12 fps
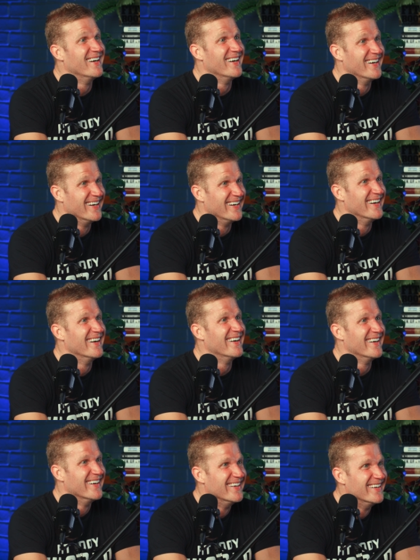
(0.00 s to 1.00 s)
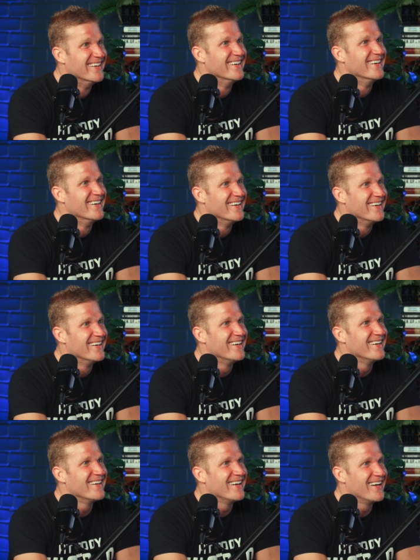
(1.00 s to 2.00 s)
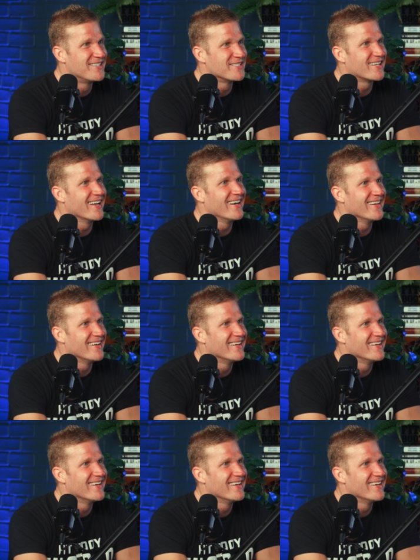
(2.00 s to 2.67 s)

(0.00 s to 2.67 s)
Yeah, she she has yeah, she's Educated. just one of those